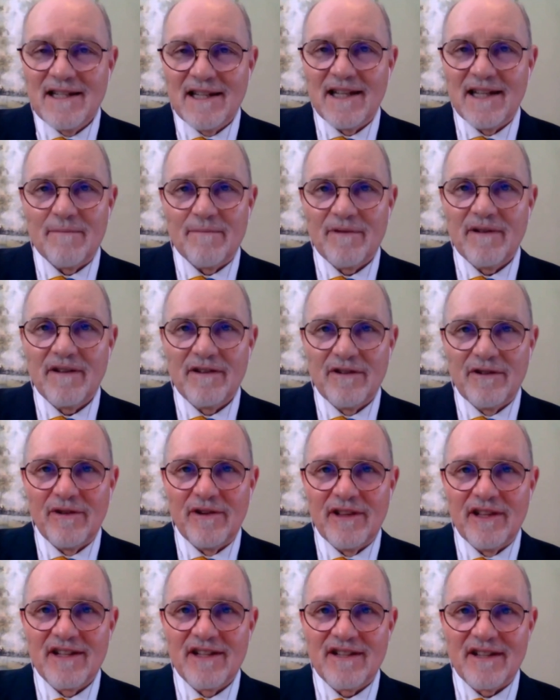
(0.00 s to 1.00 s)
deep during
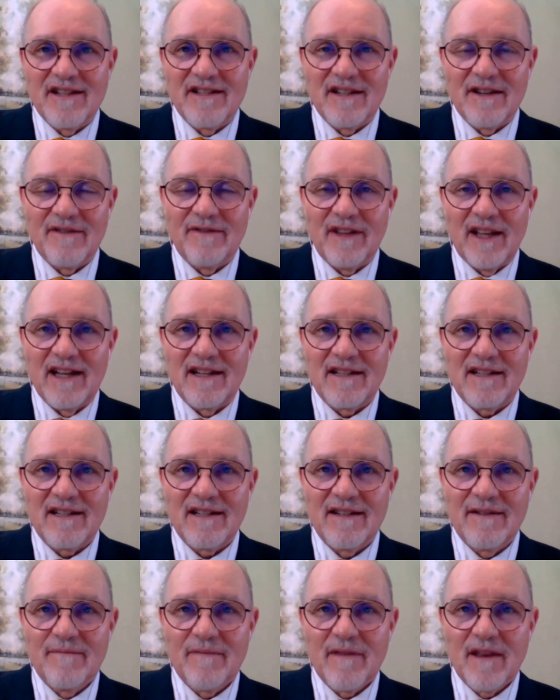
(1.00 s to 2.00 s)
this season of Lent.
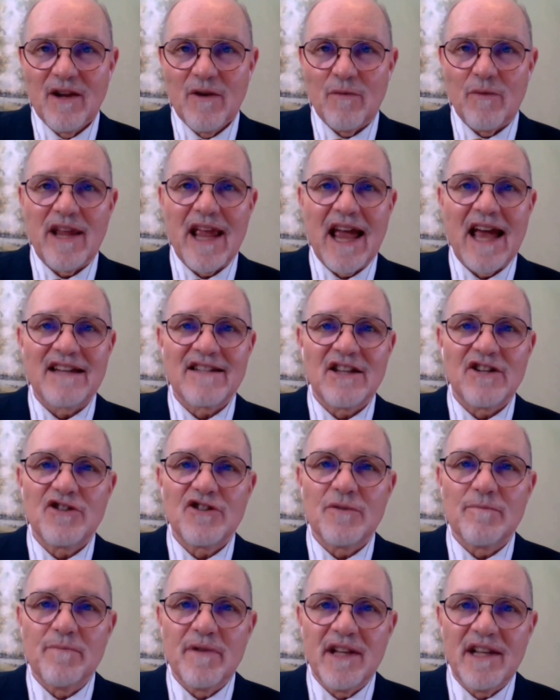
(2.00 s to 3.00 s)
We ask that your
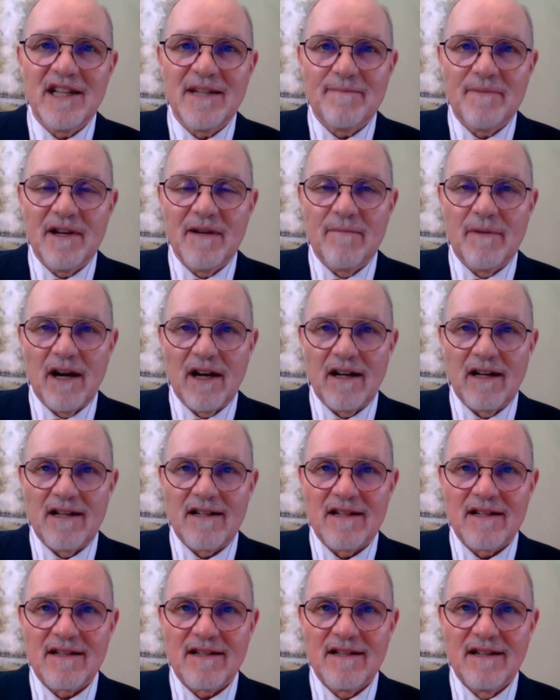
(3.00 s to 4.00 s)
peace be among
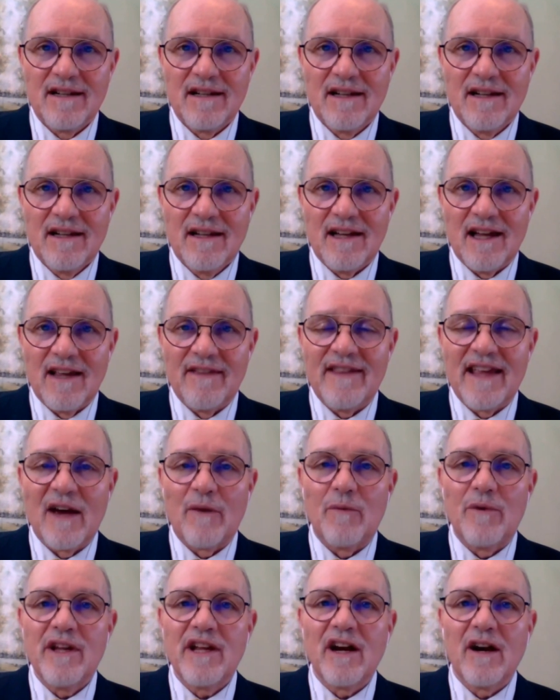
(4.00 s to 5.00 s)
us and that
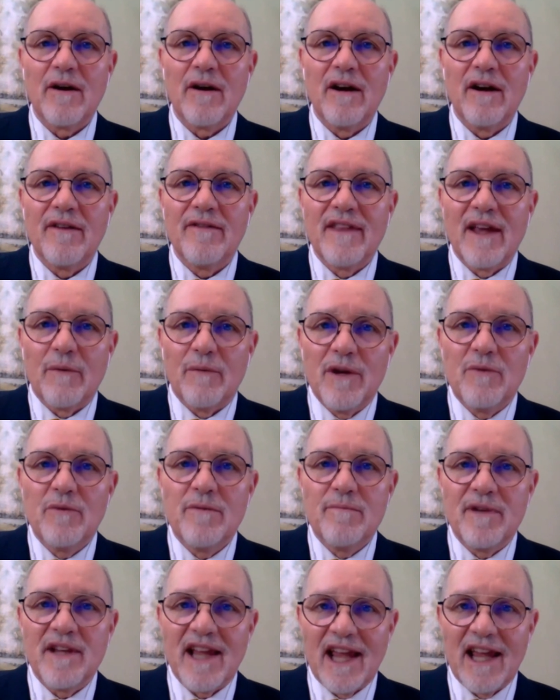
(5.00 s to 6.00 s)
we would
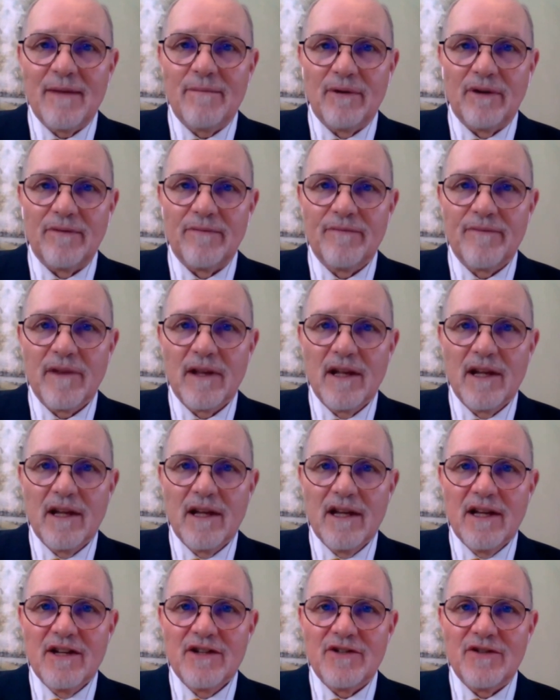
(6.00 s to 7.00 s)
be able
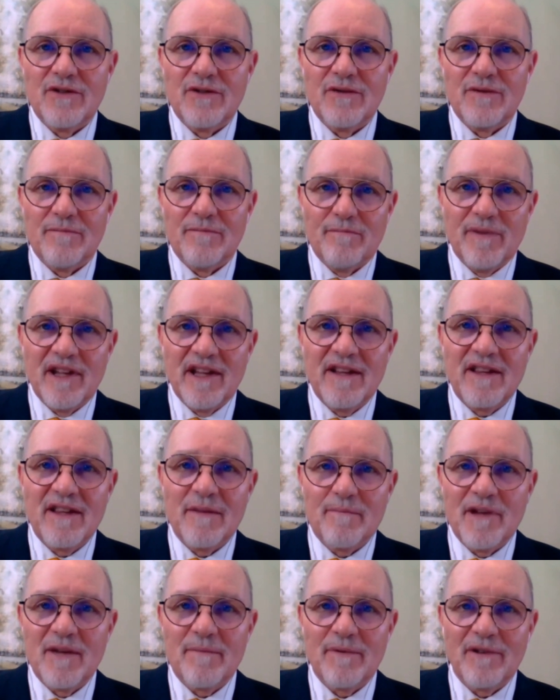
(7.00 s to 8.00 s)
to be the
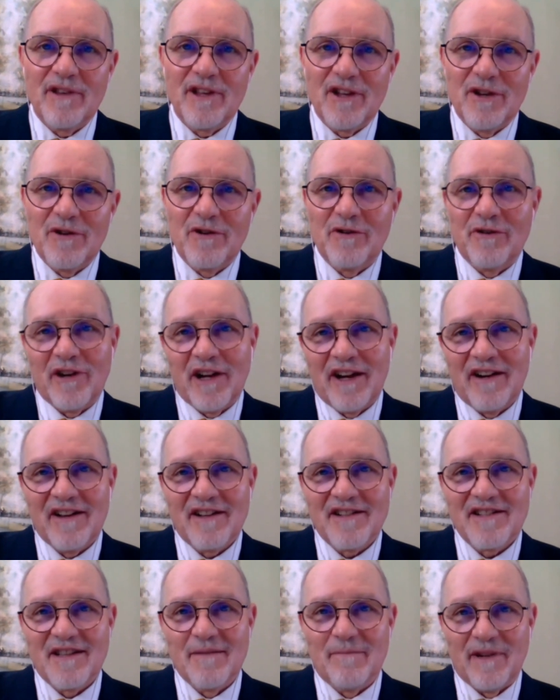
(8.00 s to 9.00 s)
people that you created
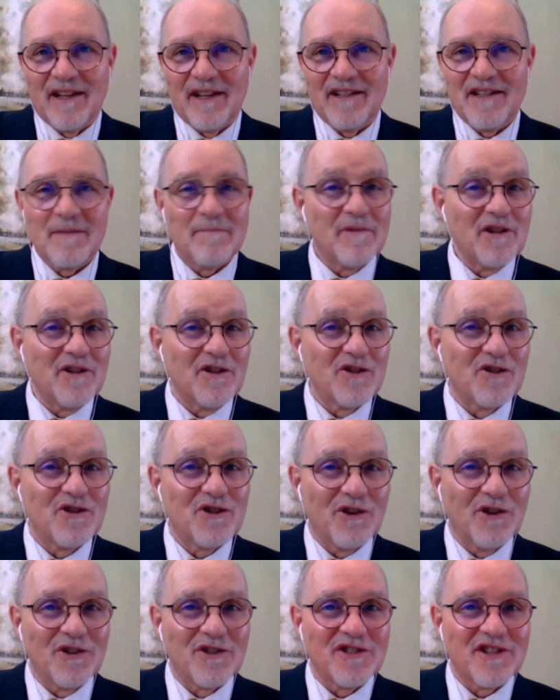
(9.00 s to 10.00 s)
us to be the
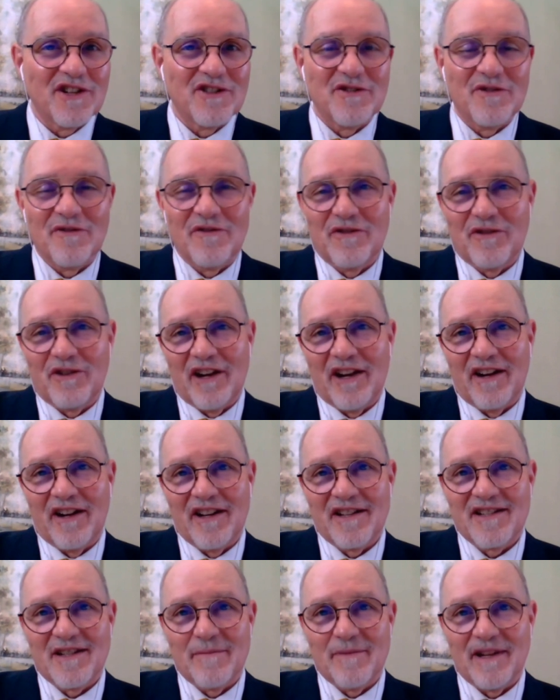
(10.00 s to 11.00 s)
church that you've created
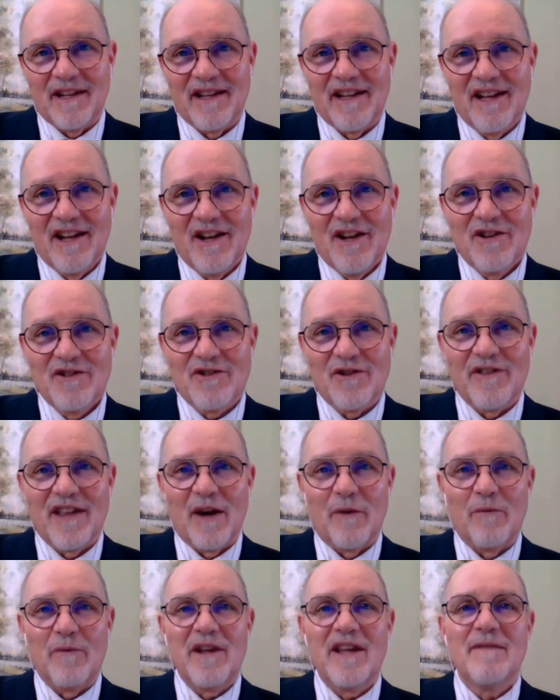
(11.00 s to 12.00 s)
us to be, so
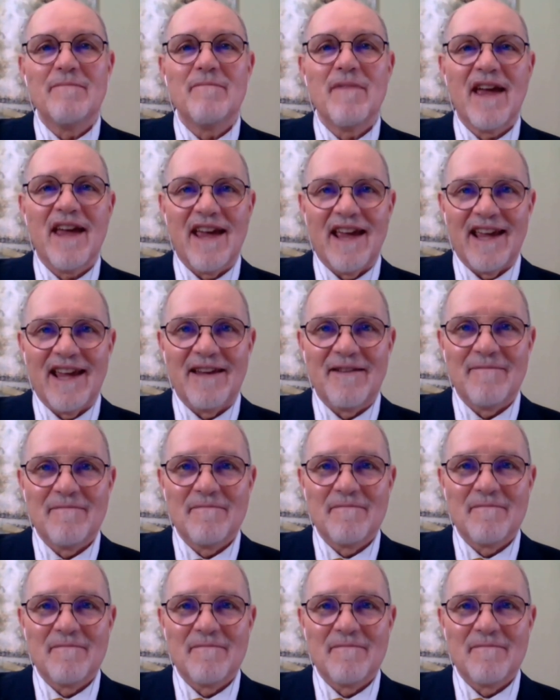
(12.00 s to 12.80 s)
that we may,